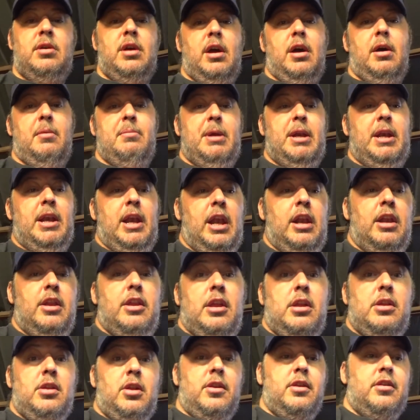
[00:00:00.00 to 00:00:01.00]
I mean,
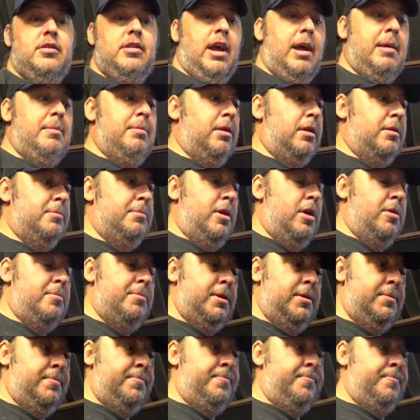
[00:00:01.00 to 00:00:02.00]
anything's on the table at the
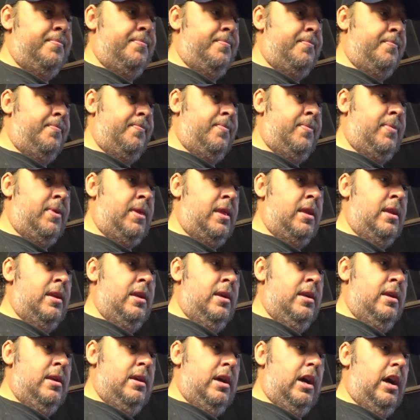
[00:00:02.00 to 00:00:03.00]
moment.
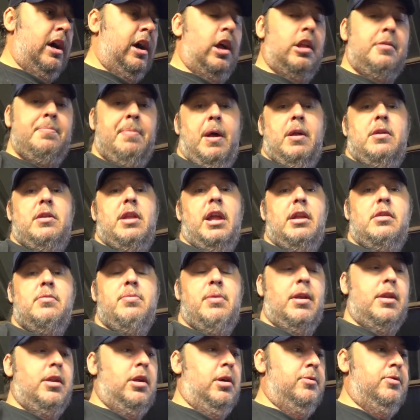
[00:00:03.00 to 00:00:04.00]
I suppose that's
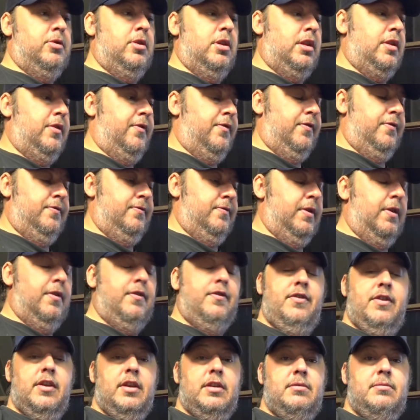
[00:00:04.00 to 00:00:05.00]
one of the options
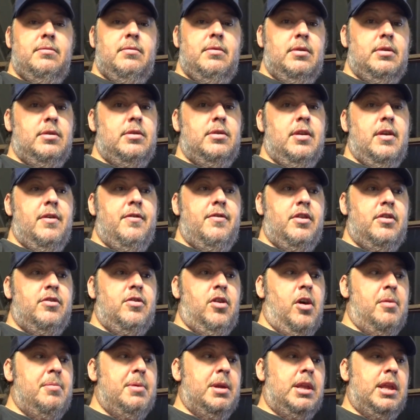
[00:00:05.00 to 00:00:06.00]
if the
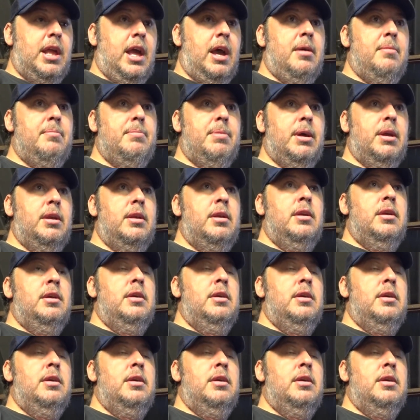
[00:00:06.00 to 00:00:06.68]
timing's out, but